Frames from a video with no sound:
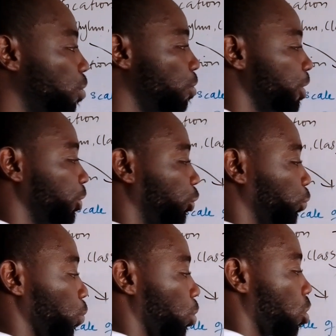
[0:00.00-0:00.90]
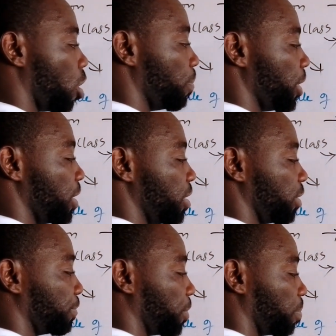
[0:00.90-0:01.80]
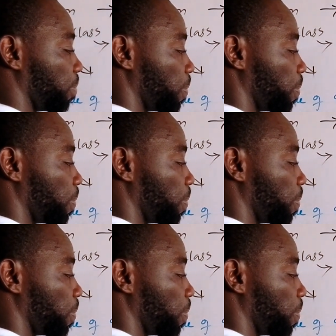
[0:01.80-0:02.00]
orange will come in this form.